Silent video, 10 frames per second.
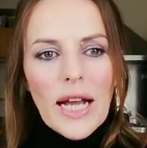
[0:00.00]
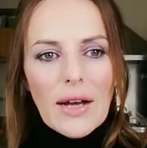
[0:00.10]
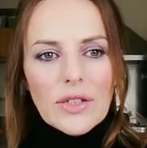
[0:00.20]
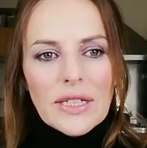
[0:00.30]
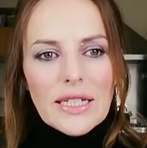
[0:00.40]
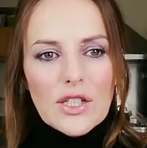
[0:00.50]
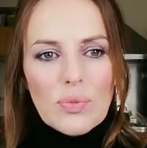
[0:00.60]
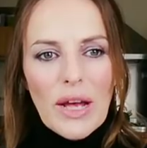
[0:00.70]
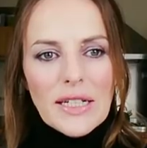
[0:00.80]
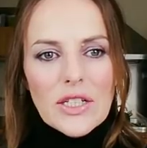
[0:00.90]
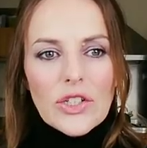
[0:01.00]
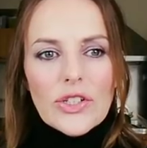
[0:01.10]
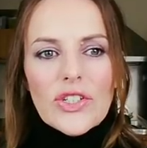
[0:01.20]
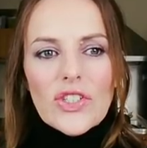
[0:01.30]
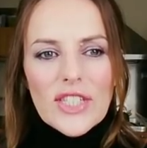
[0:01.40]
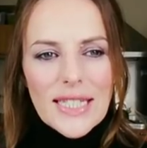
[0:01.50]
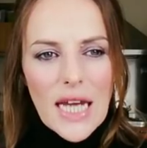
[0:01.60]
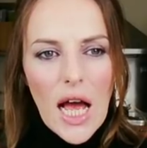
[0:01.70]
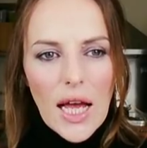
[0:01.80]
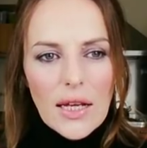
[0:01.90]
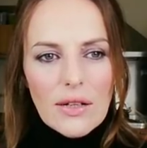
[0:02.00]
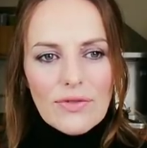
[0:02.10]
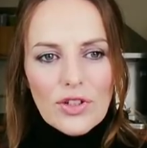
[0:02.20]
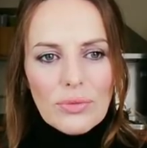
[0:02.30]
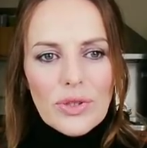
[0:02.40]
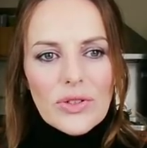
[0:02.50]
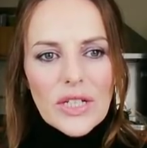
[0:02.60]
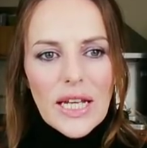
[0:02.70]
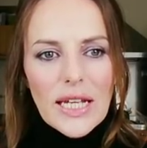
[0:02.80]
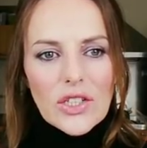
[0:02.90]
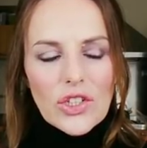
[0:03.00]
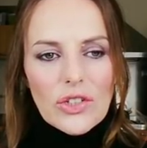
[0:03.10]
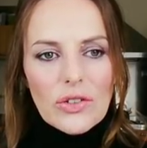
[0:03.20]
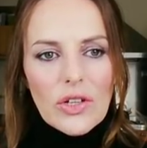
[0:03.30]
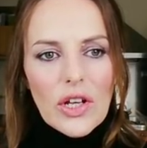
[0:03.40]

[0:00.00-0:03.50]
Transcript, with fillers: out and expanding your style of communication